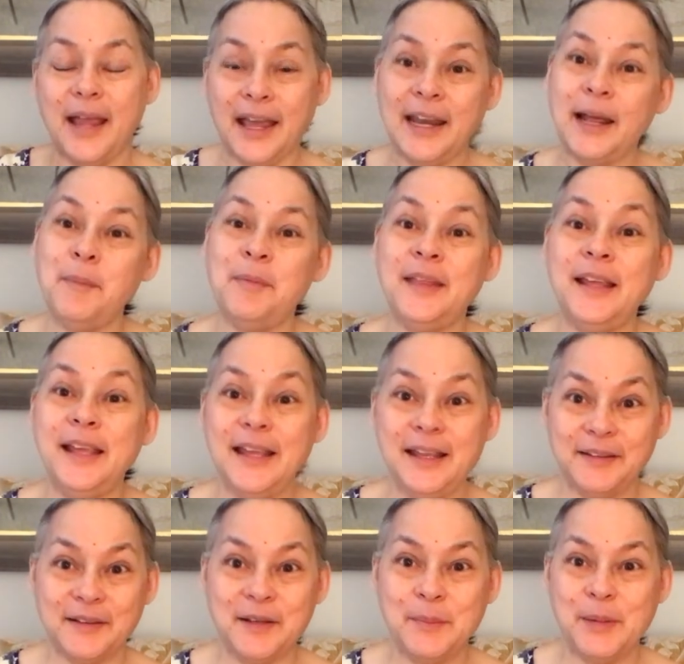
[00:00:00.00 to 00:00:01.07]
And I'm thinking
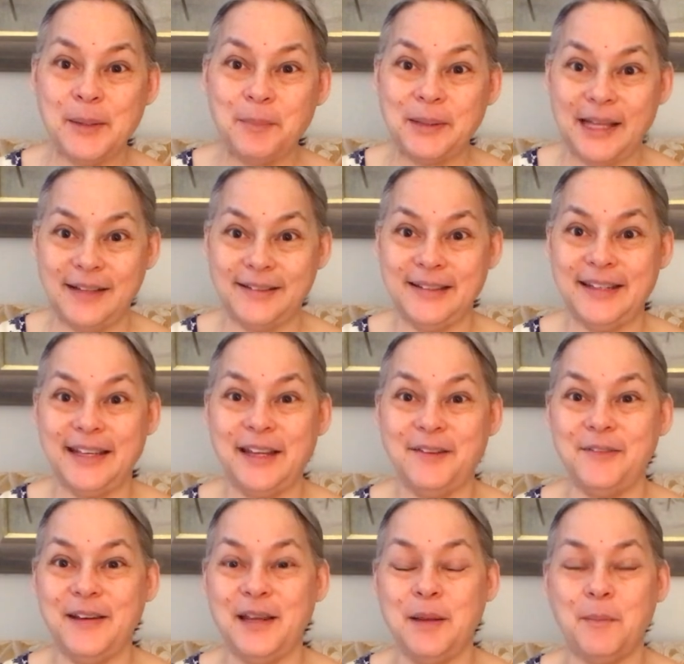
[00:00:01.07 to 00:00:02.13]
it's going to be a pleasant
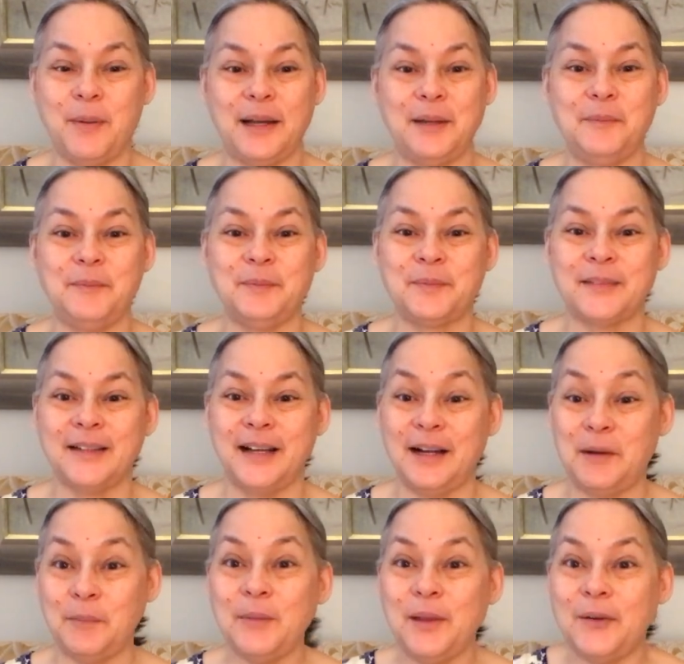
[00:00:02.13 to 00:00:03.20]
evening, but,
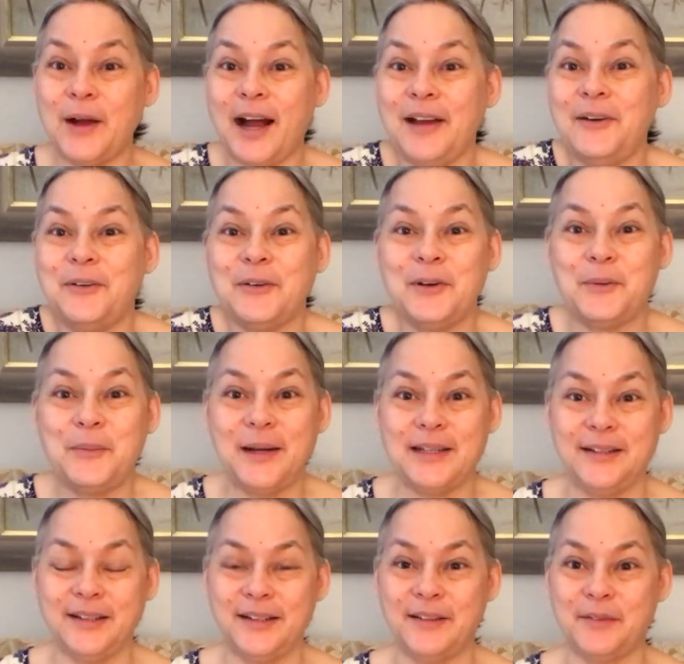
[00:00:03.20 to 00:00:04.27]
you know, I don't know
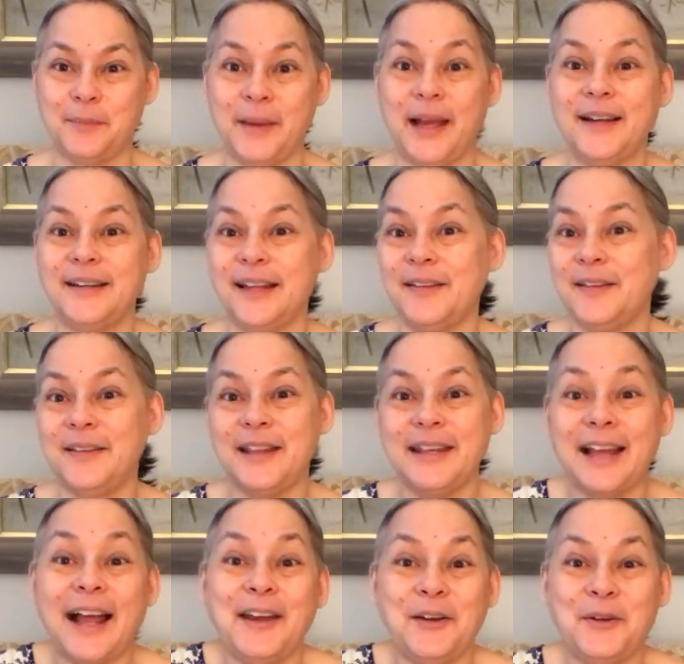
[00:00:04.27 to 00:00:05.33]
what to expect other
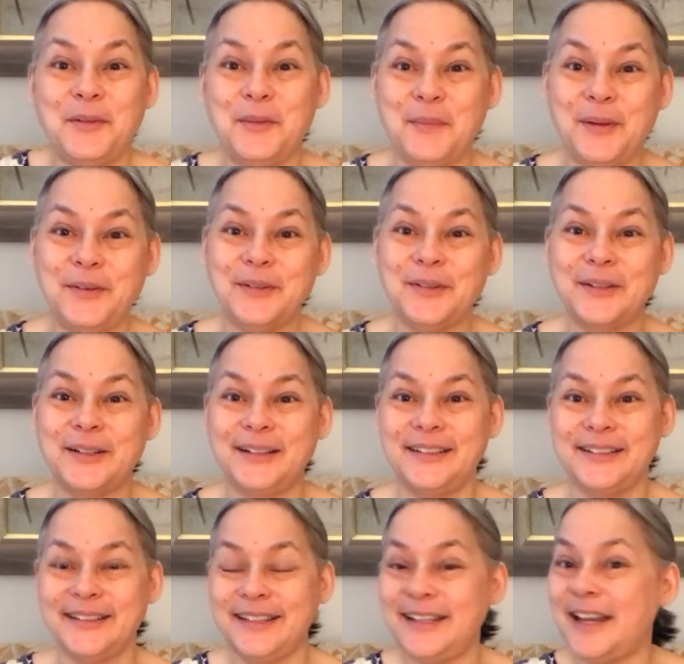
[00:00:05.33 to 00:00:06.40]
than I know the
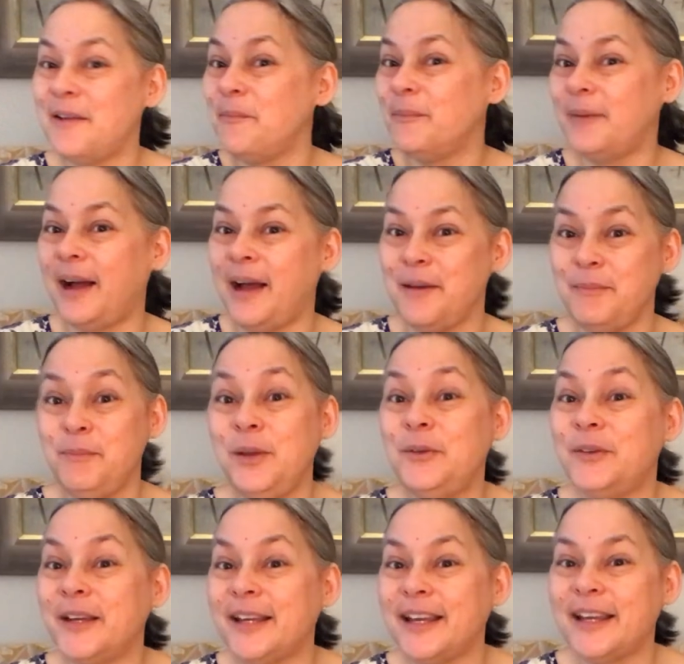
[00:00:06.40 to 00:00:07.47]
musicals, and I'm
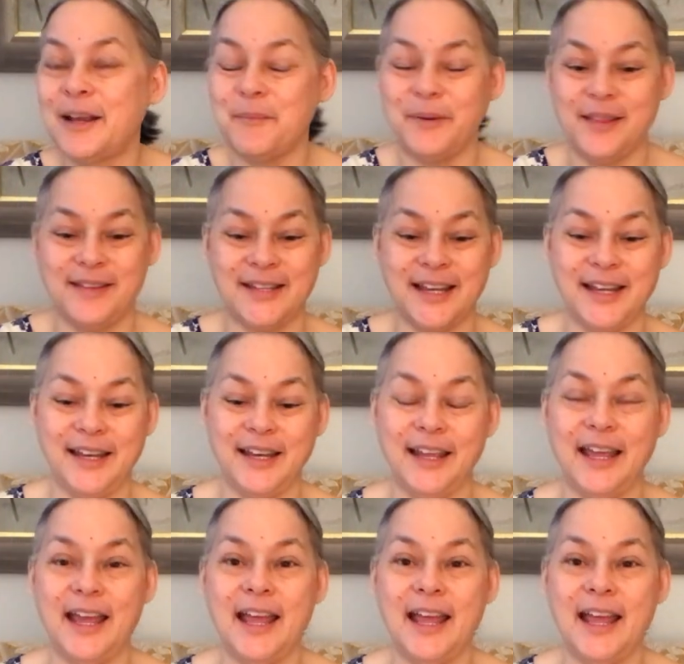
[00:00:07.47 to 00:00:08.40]
music, and I'm with Jen.